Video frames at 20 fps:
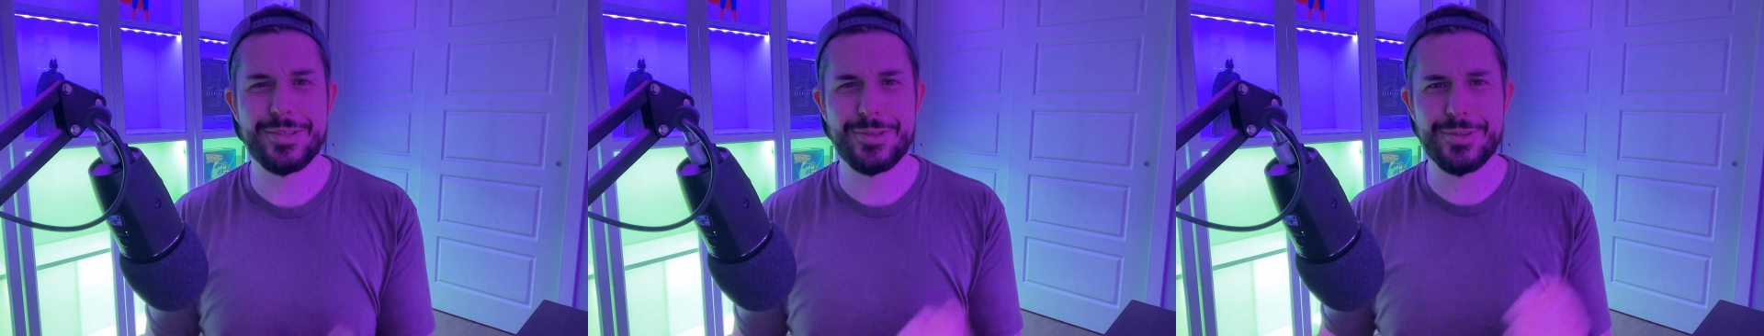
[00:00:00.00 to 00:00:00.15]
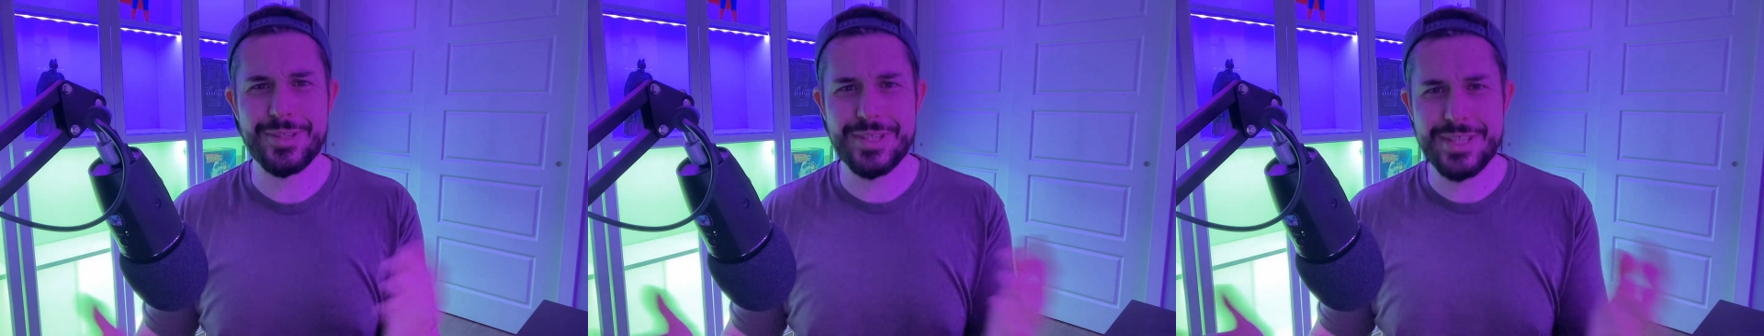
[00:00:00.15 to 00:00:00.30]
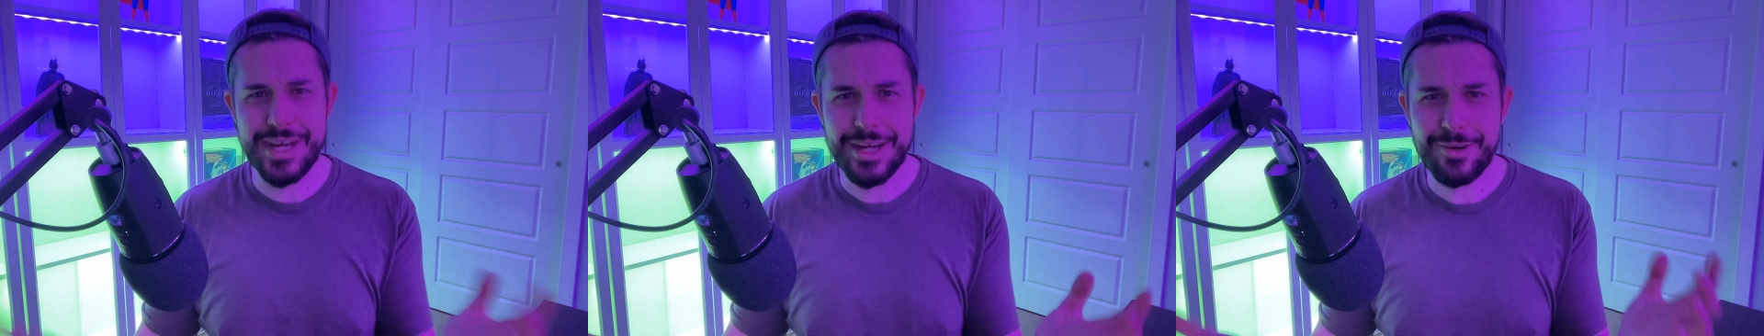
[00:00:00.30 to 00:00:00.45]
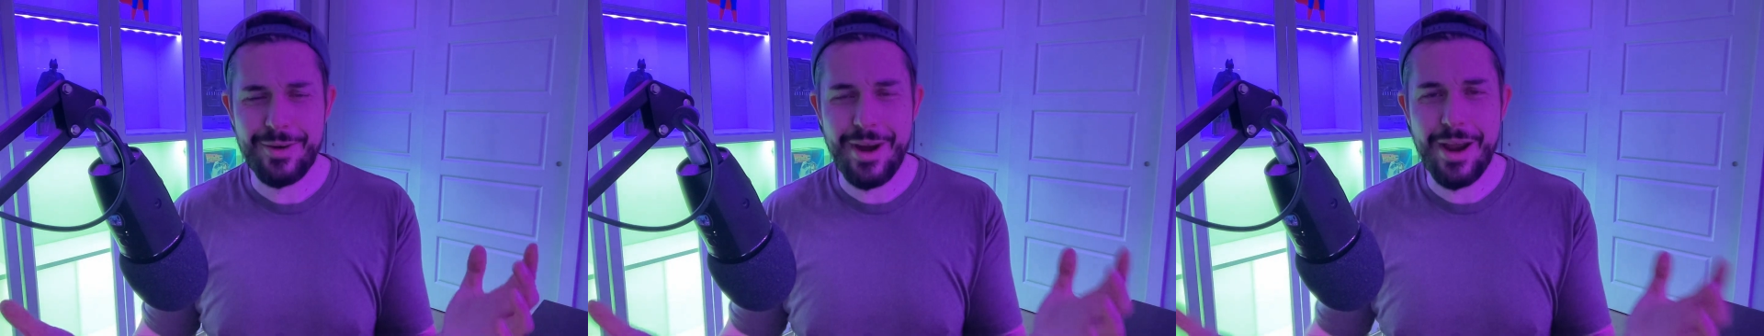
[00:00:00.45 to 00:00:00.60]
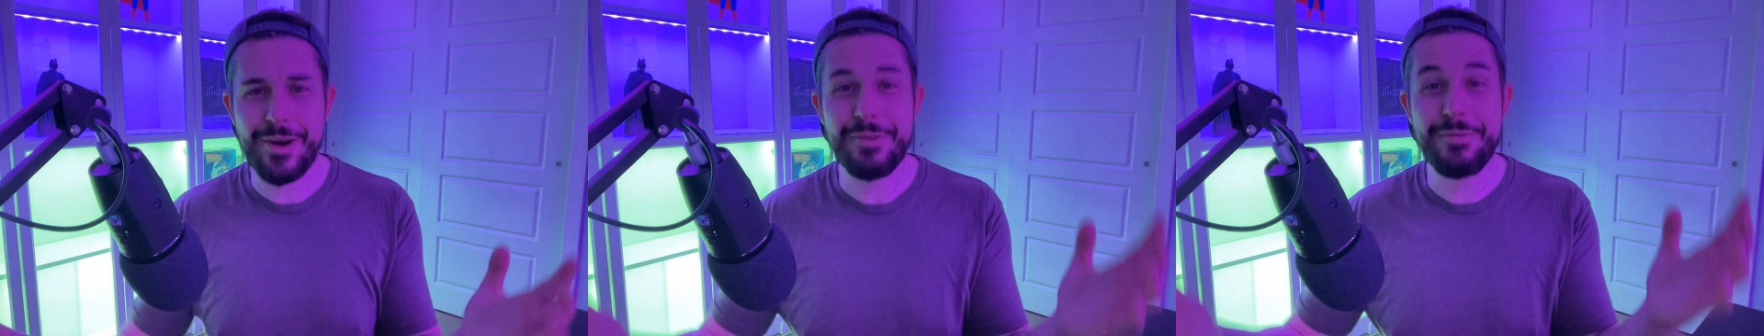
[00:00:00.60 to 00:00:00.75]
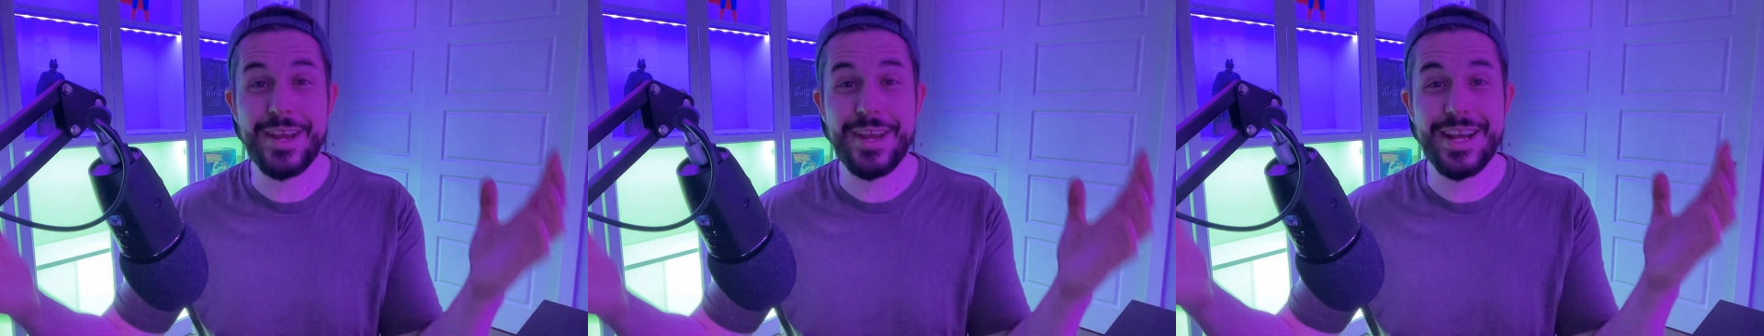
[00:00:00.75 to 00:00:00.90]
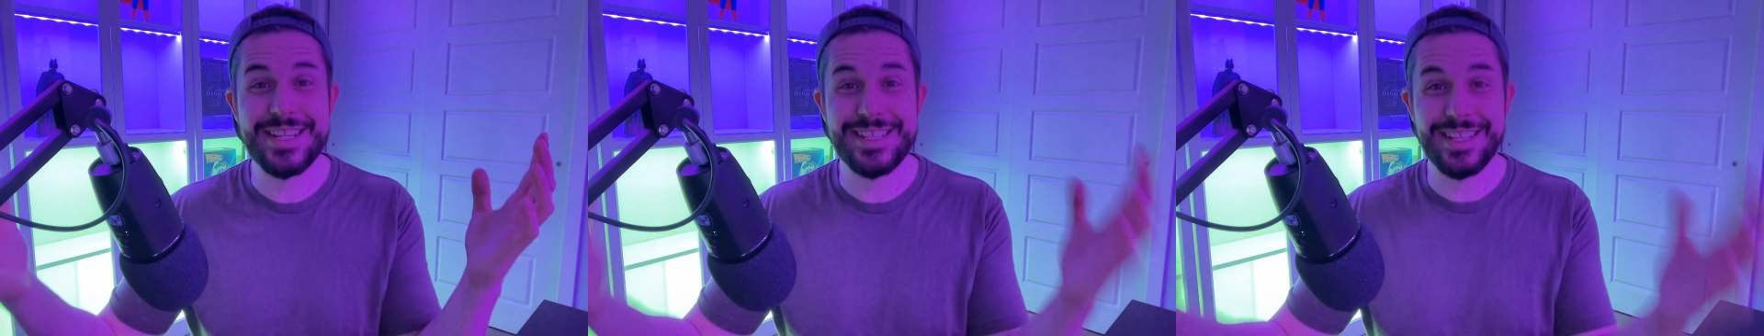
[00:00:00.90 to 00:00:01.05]
So stick around if
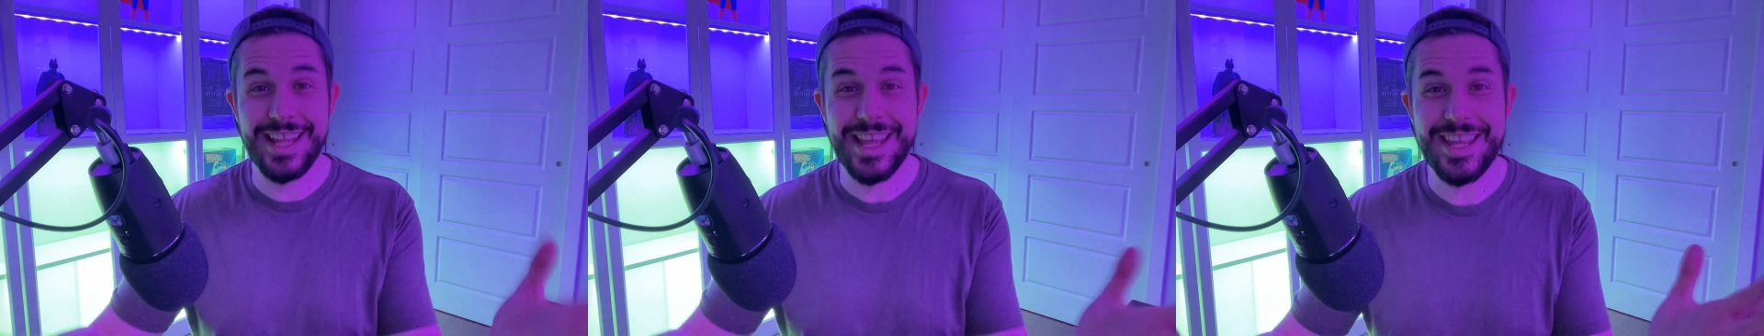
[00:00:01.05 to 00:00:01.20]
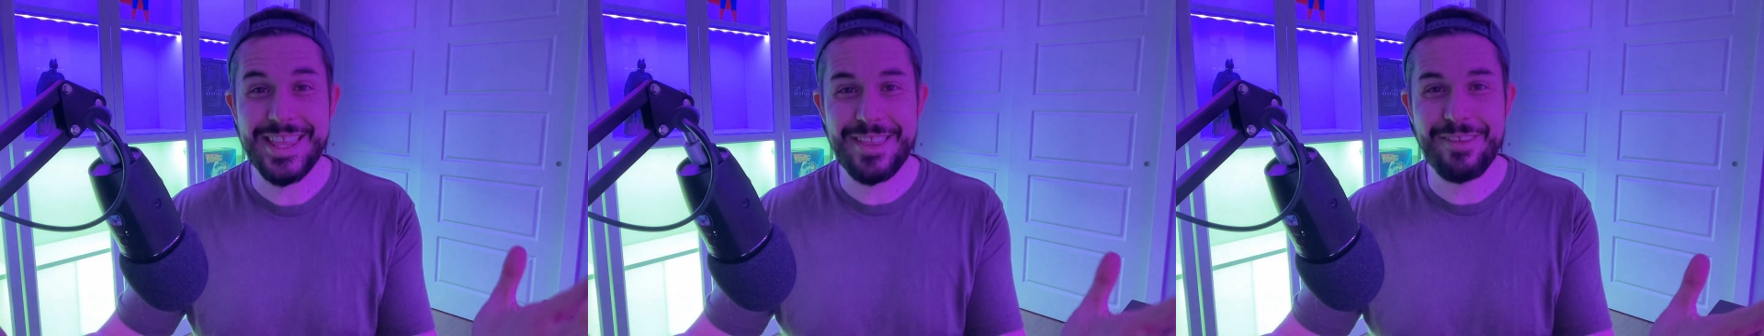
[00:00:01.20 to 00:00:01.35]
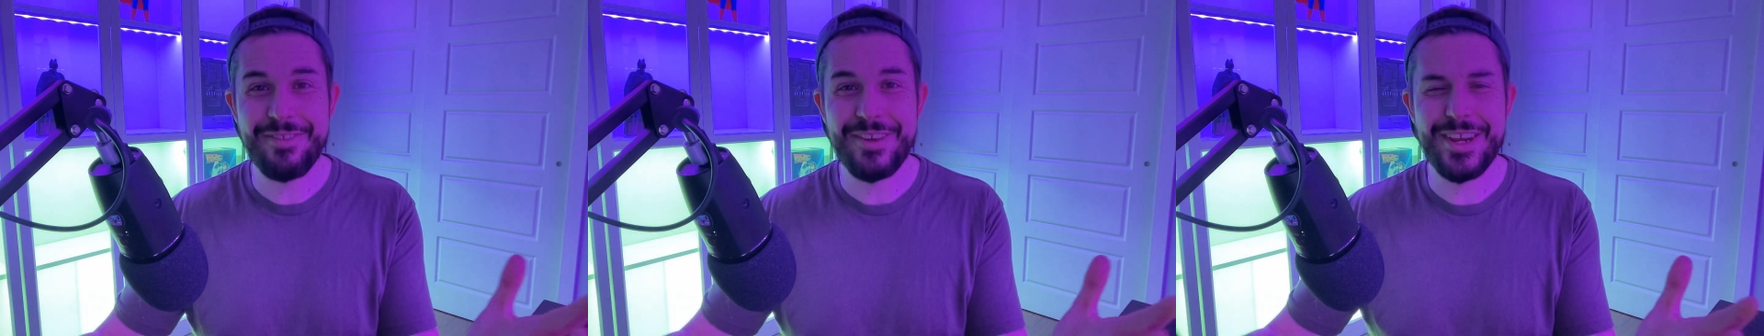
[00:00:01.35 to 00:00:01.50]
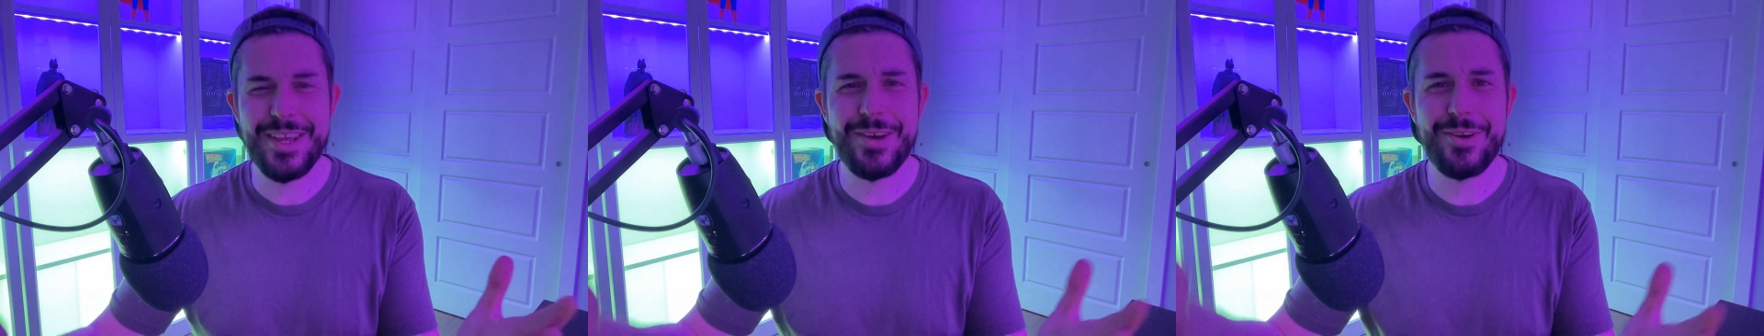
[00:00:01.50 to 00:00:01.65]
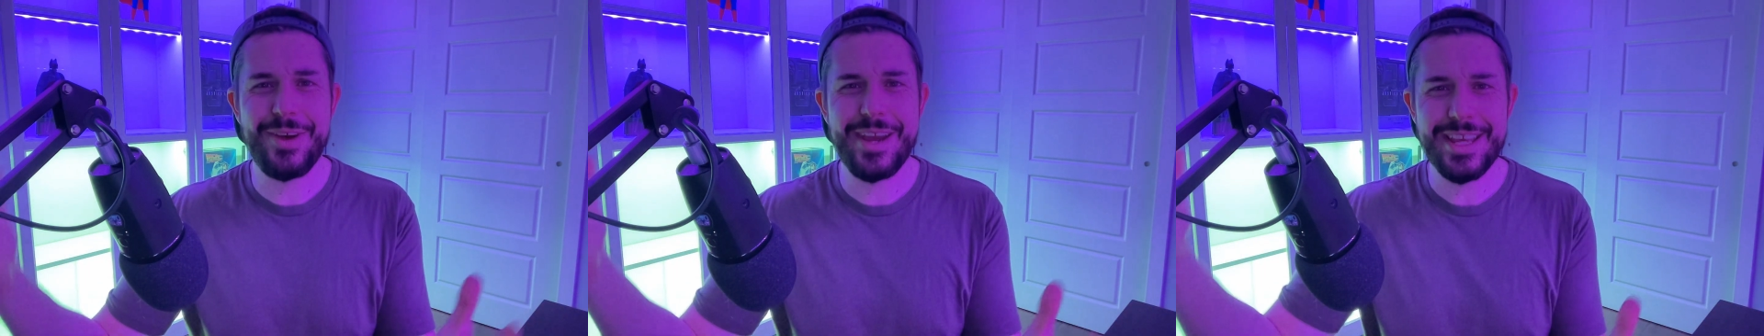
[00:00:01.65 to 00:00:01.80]
you guys like the video,